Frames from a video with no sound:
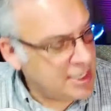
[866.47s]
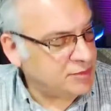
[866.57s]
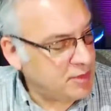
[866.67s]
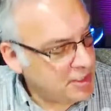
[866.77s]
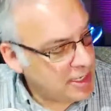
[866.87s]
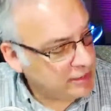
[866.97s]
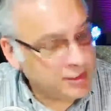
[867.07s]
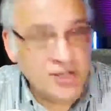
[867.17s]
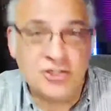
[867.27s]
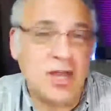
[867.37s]
last but
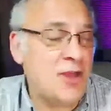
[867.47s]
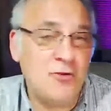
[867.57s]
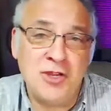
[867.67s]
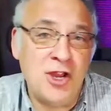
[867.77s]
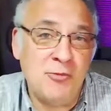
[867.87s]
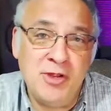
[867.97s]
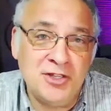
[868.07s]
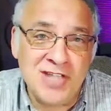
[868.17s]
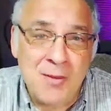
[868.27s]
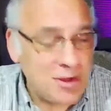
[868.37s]
not least, I don't care
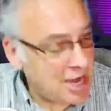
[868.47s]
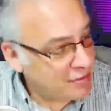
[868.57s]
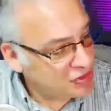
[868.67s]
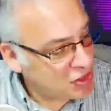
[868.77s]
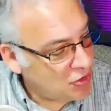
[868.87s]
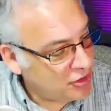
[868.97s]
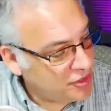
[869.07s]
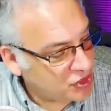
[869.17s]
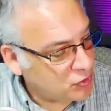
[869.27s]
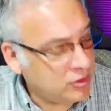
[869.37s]
because I'm in
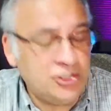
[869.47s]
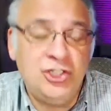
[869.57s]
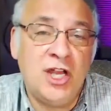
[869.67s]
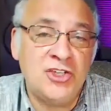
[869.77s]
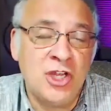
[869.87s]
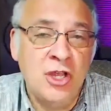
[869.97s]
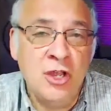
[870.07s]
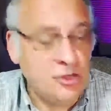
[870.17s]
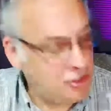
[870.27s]
Arizona, this will adjust